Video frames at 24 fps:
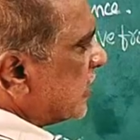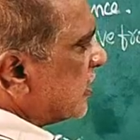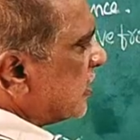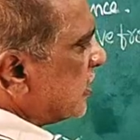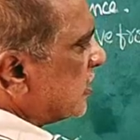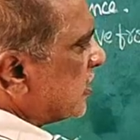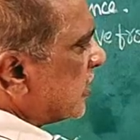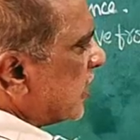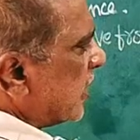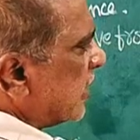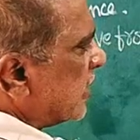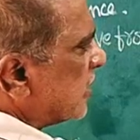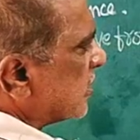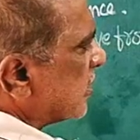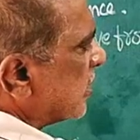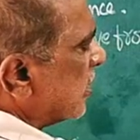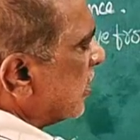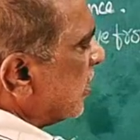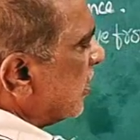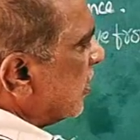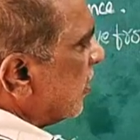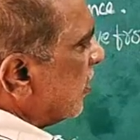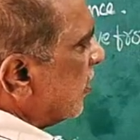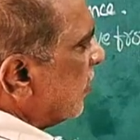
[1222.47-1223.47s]
in size,
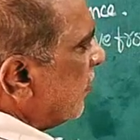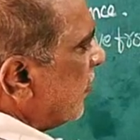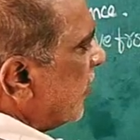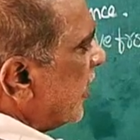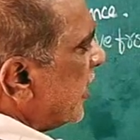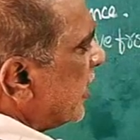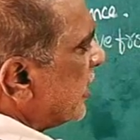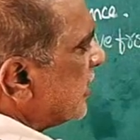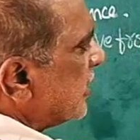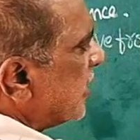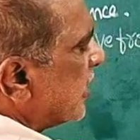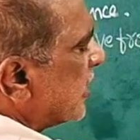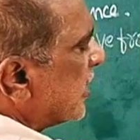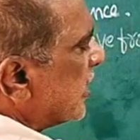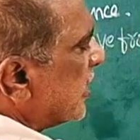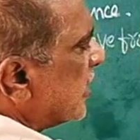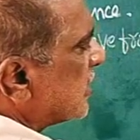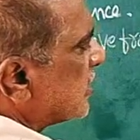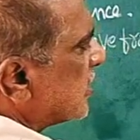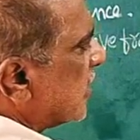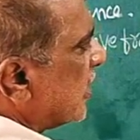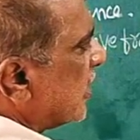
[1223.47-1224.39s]
where generates